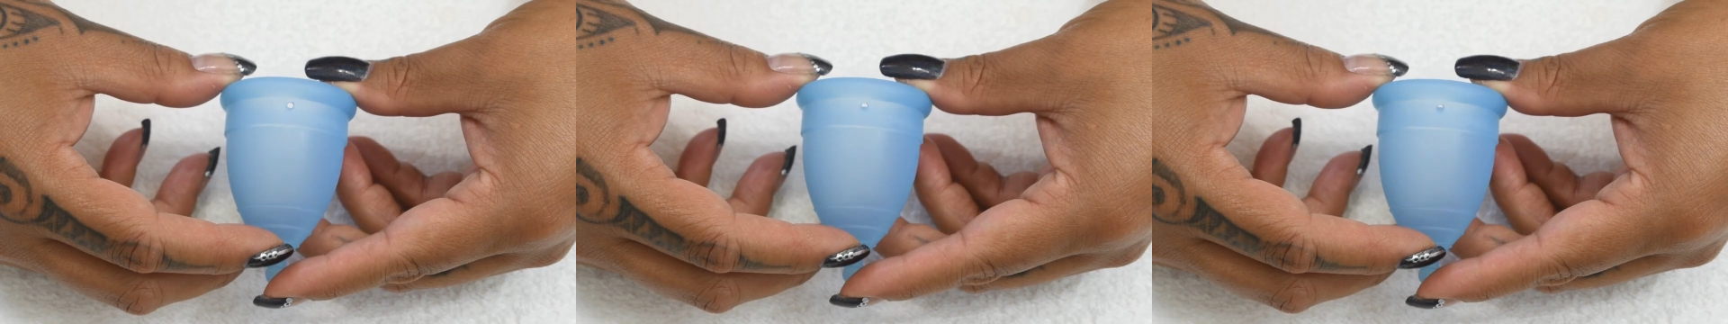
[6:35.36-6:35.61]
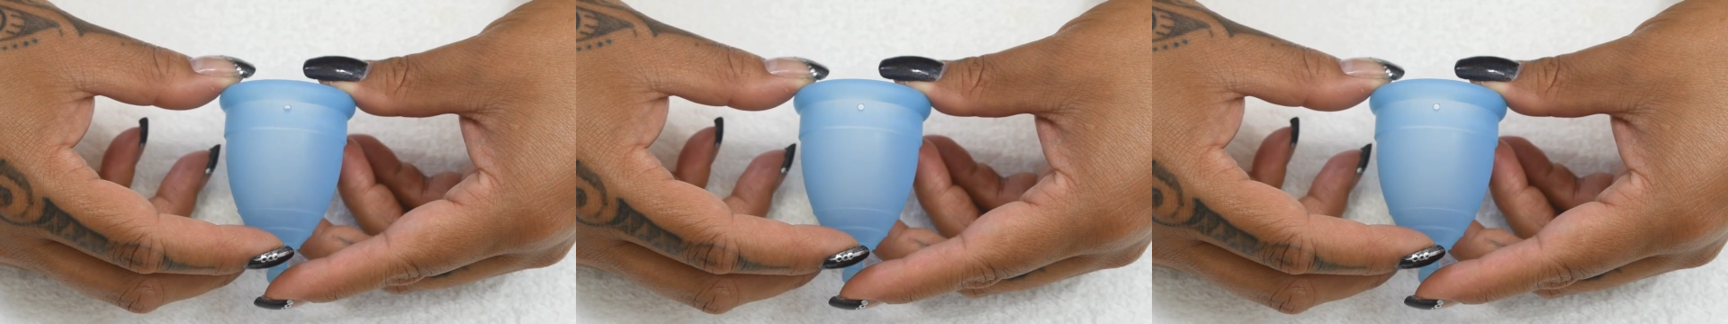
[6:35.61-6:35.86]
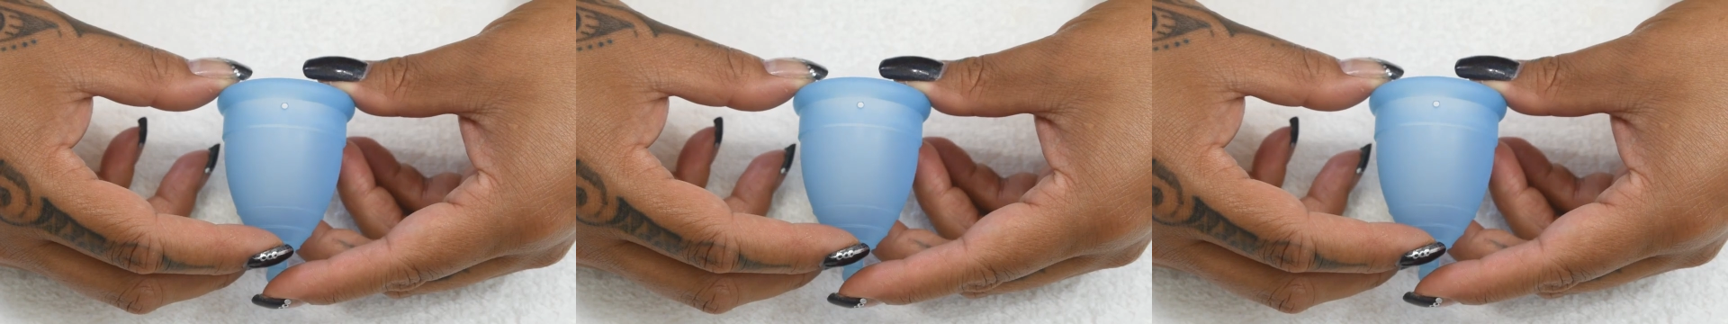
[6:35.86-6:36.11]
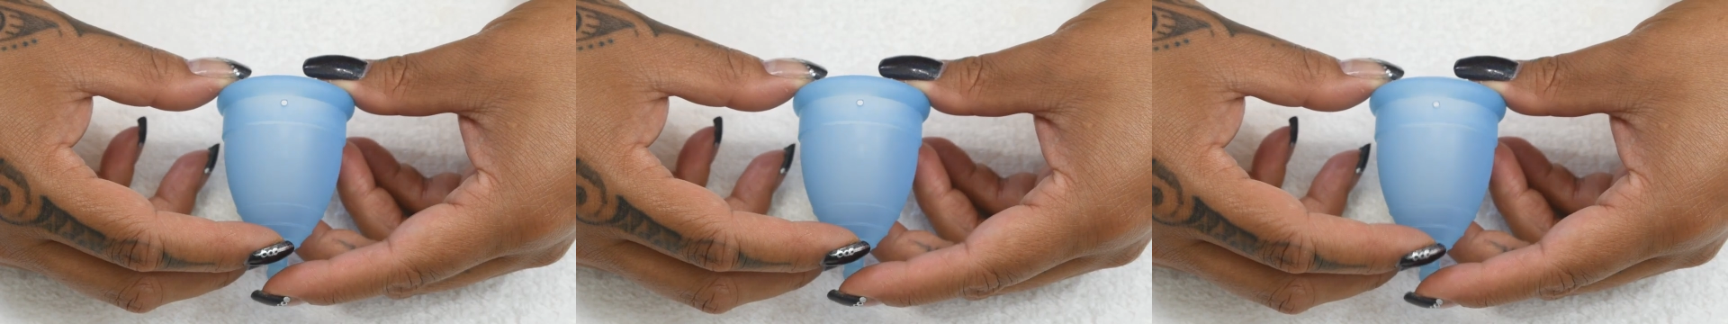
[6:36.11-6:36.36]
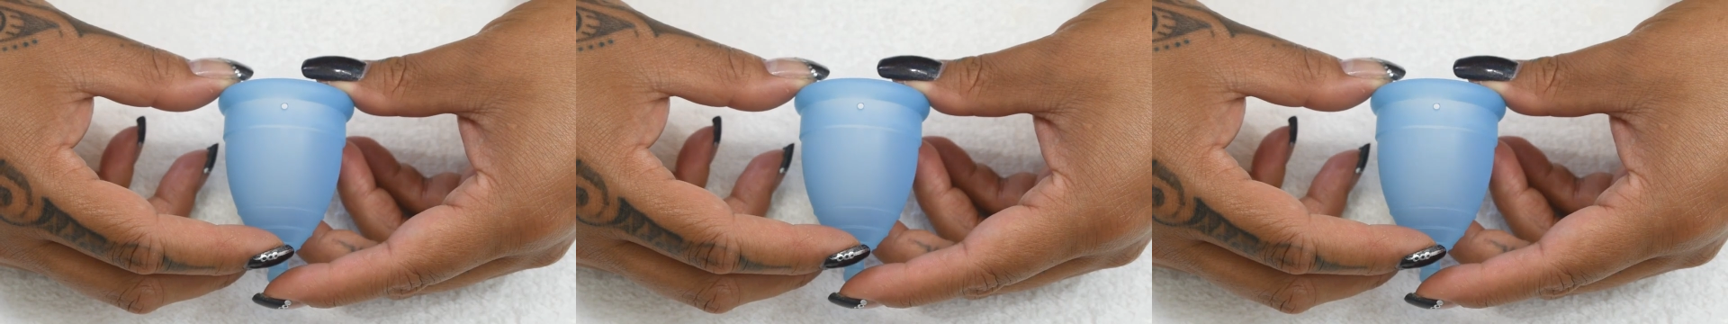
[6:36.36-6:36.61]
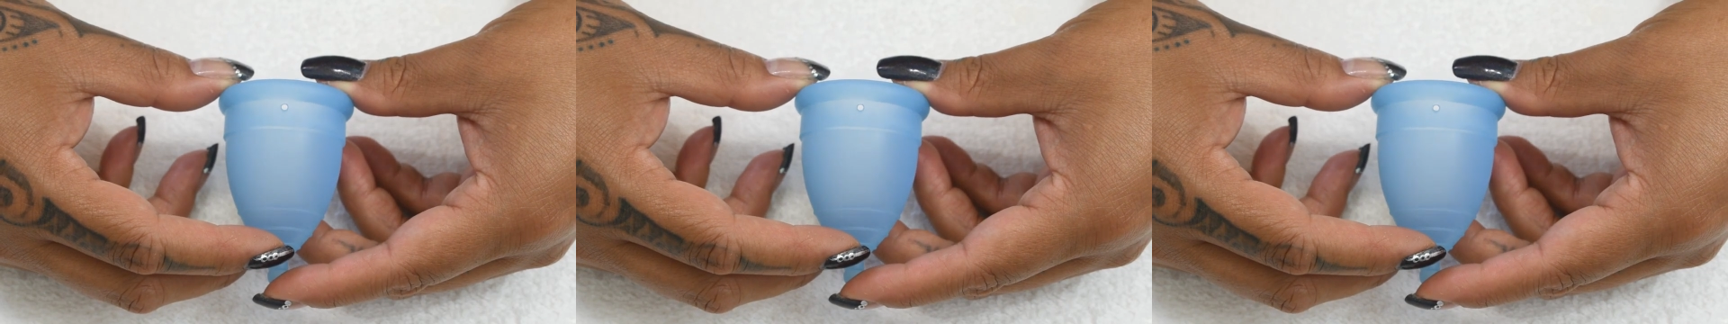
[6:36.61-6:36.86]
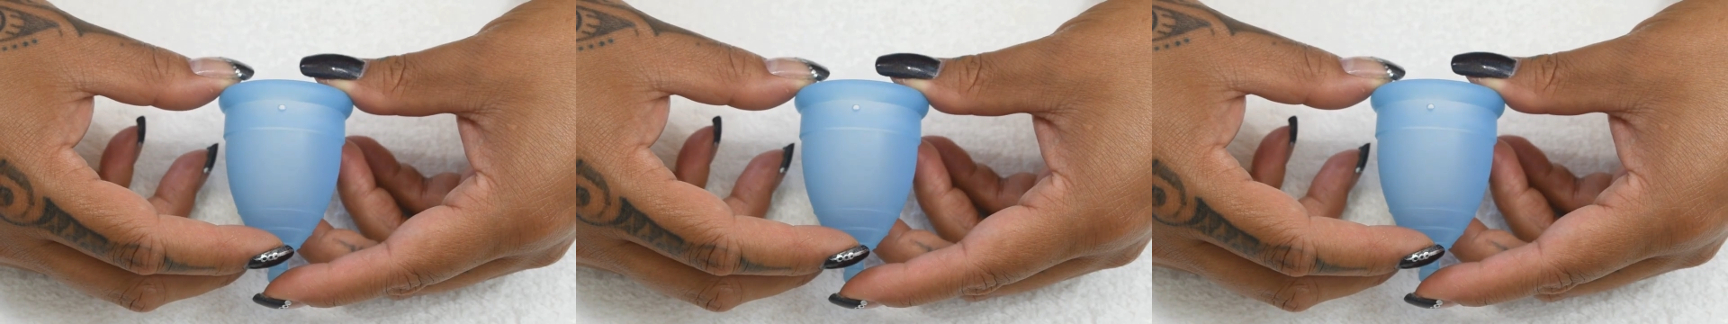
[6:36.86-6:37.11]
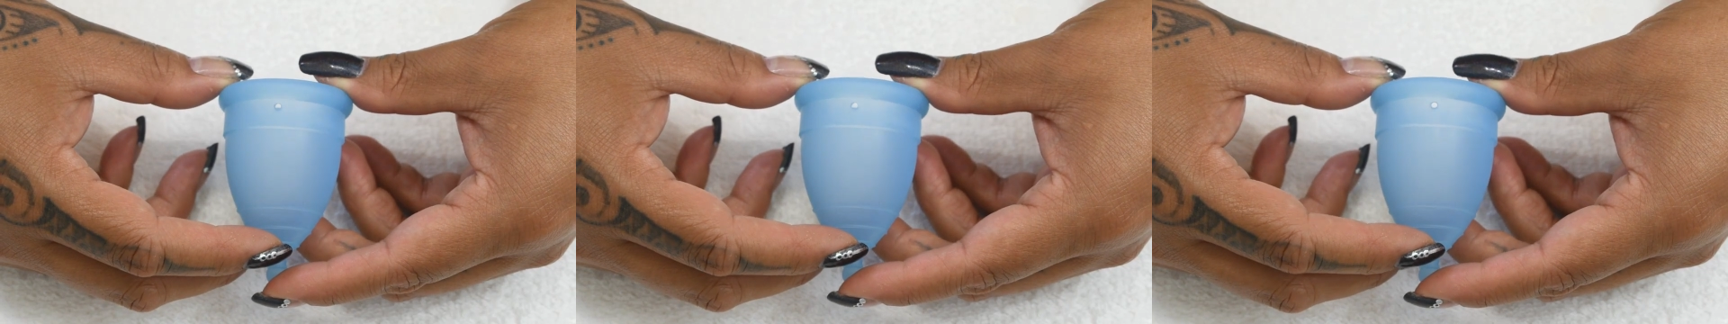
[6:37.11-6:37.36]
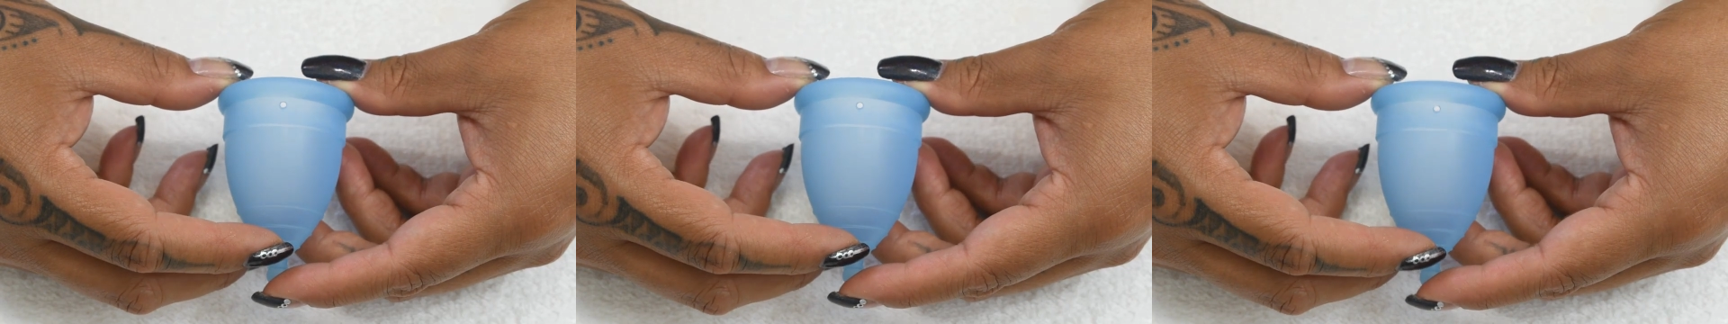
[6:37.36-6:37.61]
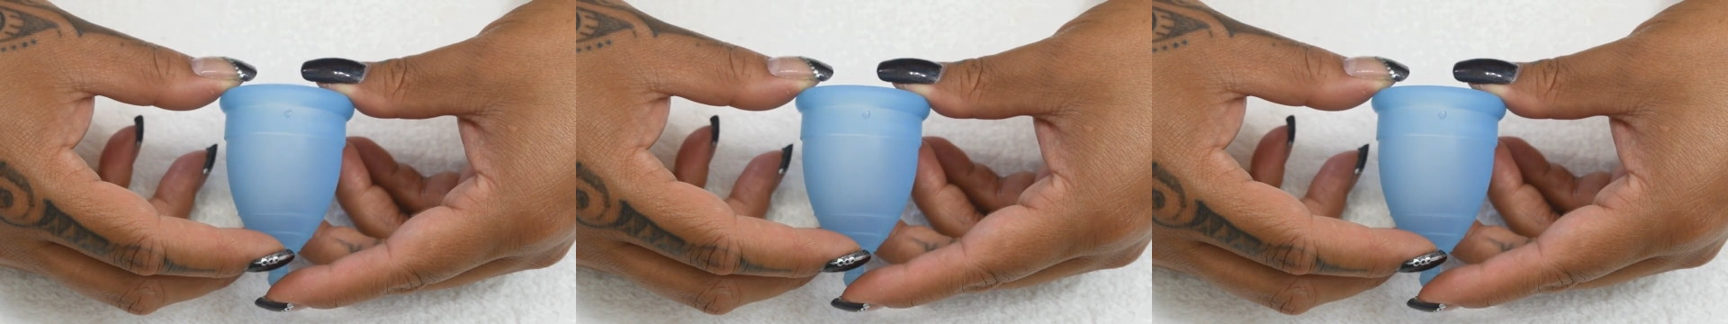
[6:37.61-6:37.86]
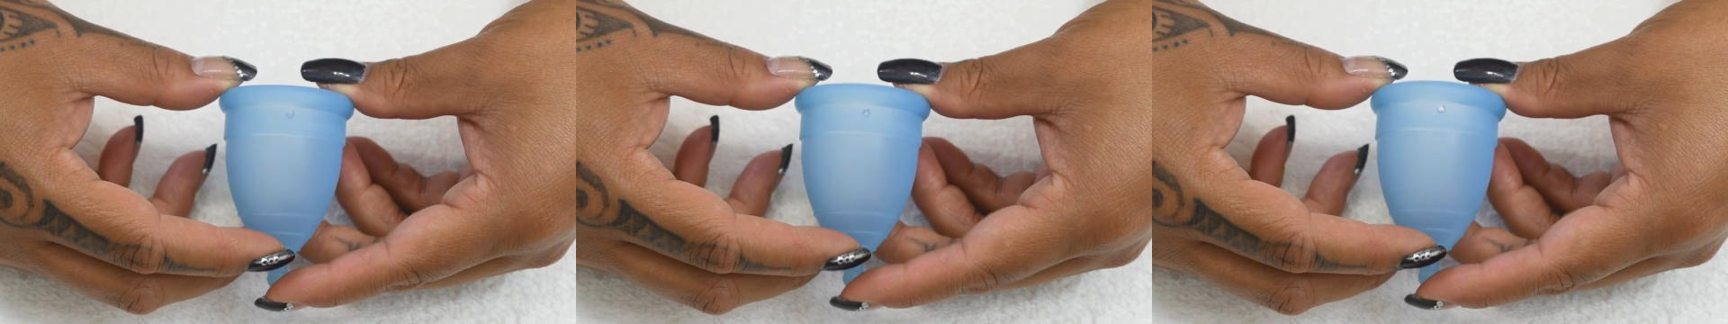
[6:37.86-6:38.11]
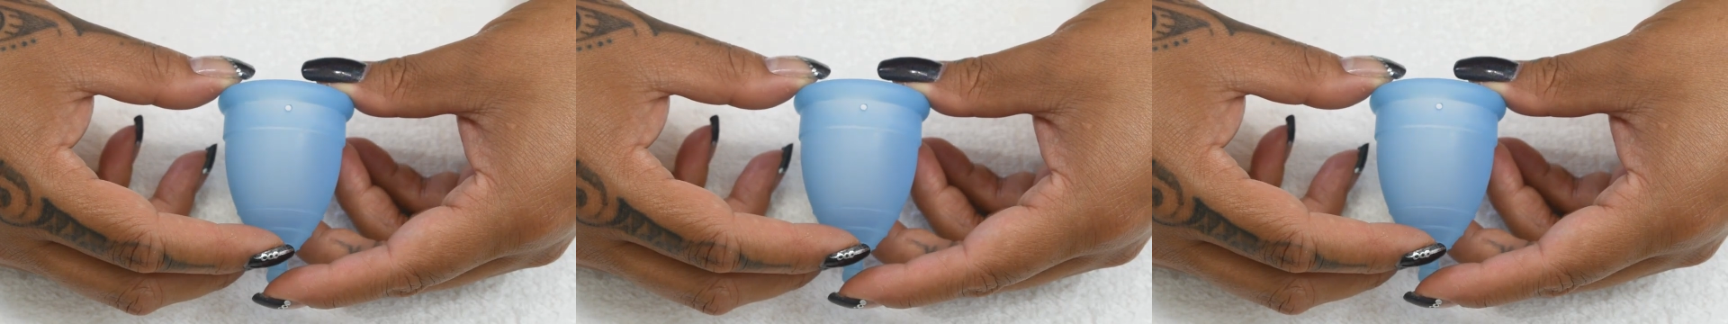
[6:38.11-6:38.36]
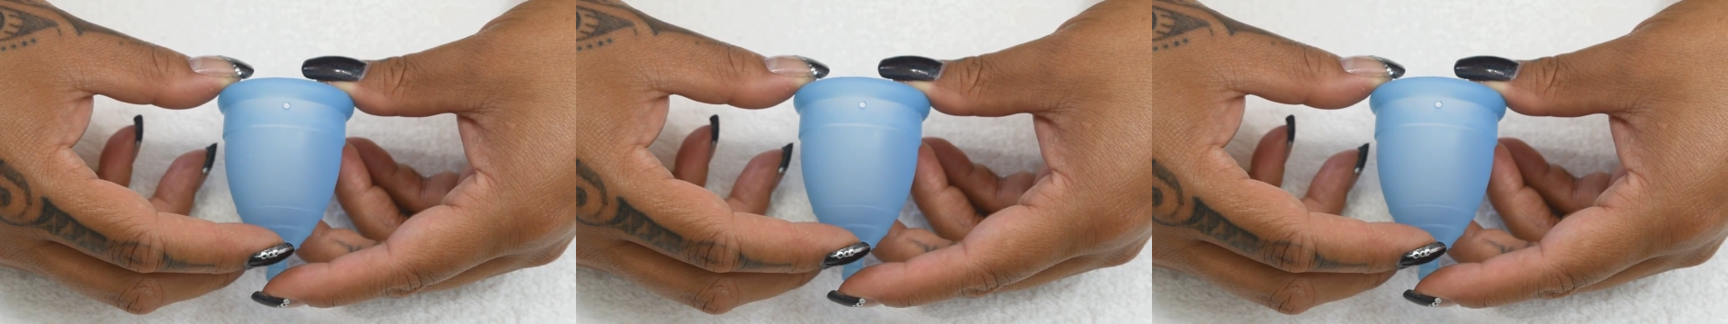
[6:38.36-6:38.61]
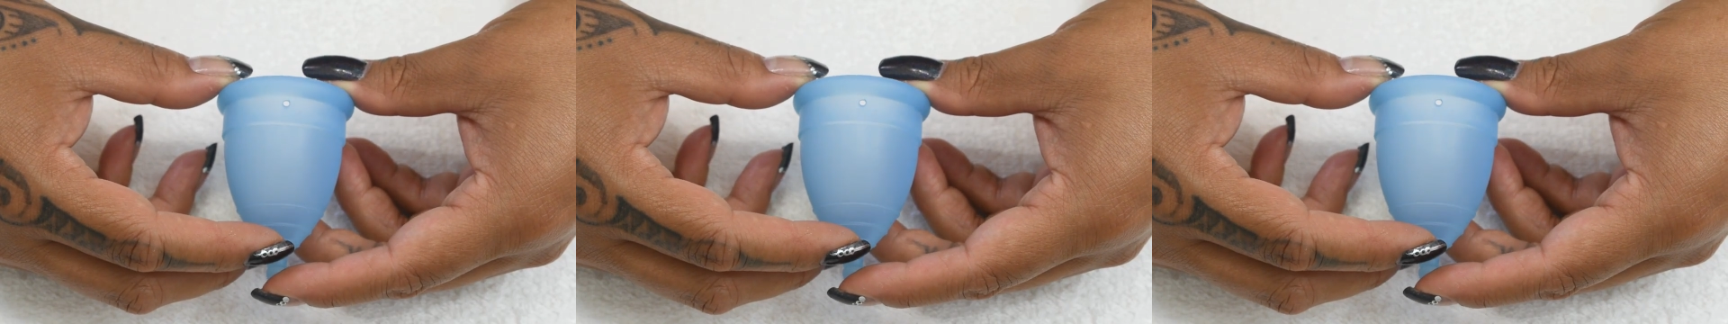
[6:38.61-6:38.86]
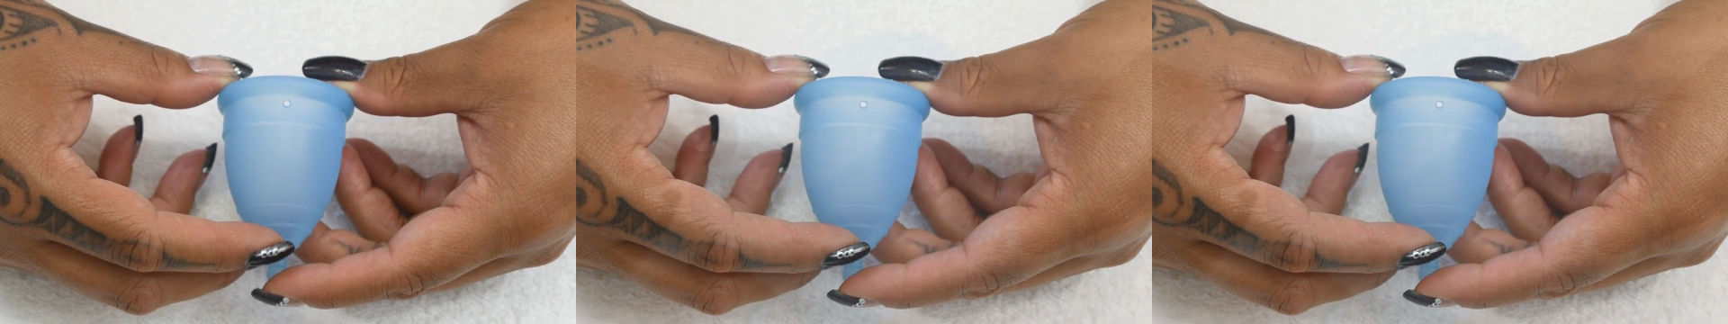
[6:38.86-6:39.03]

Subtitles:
No face is visible, so there are no lips to read.